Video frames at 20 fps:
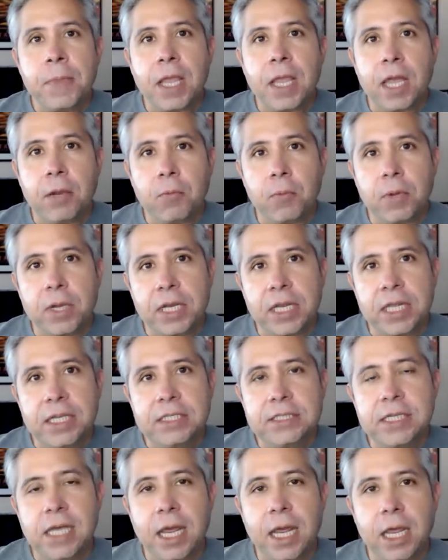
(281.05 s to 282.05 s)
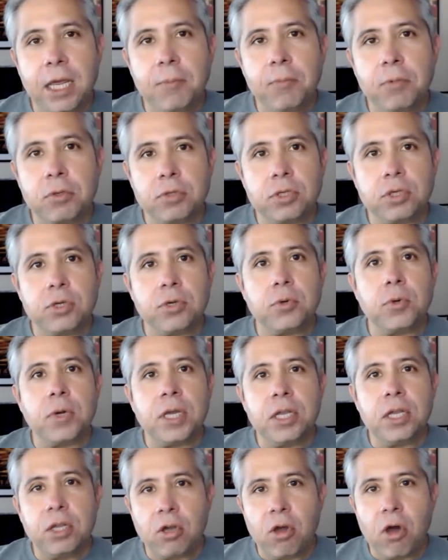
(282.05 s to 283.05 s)
And when he's able to,
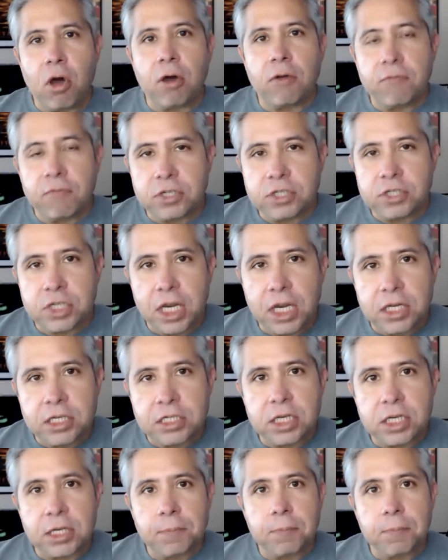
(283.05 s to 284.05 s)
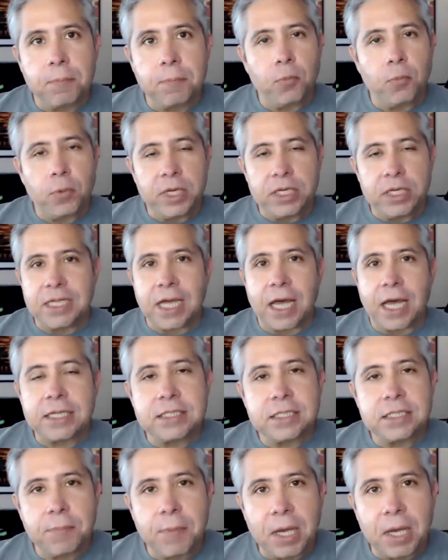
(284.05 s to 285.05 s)
in a conversation, when he's
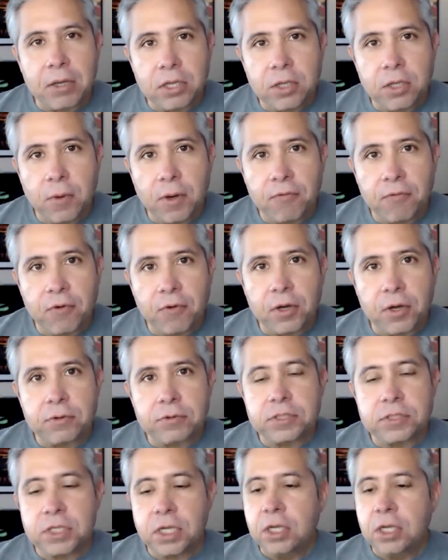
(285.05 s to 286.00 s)
asked about UFOs,